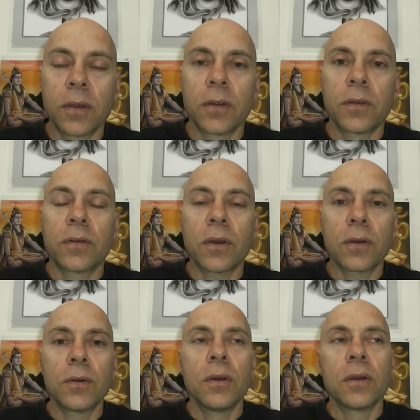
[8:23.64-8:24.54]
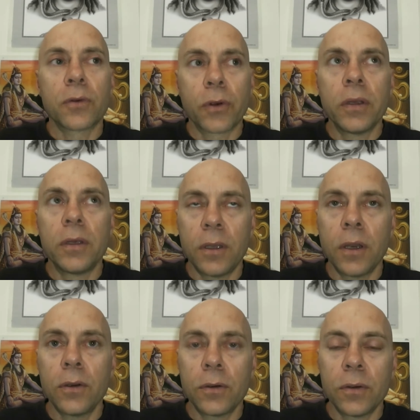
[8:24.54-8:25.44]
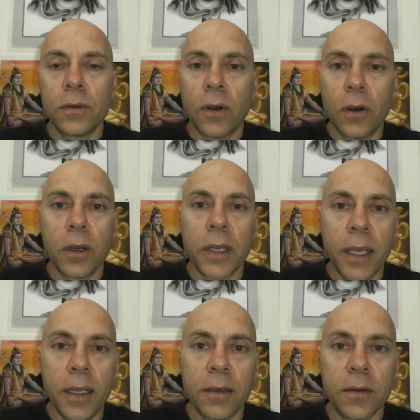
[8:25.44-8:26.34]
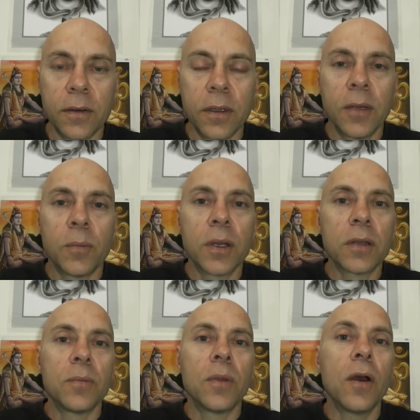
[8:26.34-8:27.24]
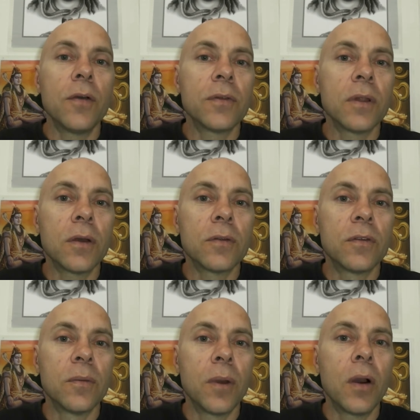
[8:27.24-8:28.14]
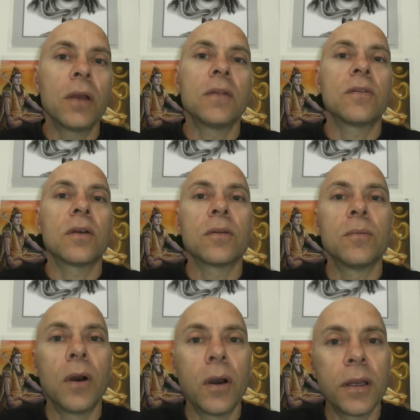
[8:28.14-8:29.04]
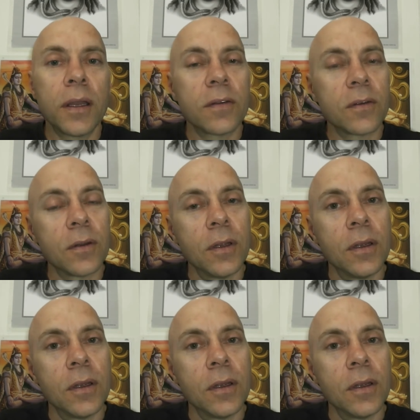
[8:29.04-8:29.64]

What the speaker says: So Kriya Yoga is high end, but it overloads the mind, so the mind has a